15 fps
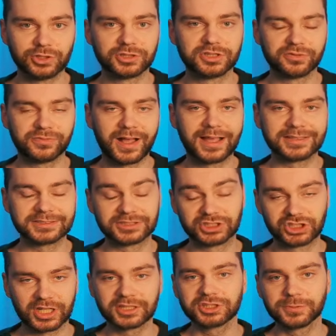your device
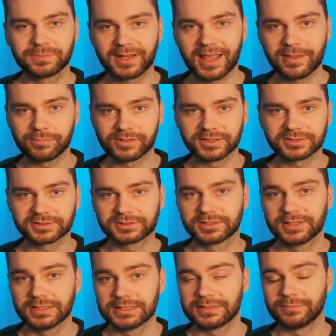just to play Blitz,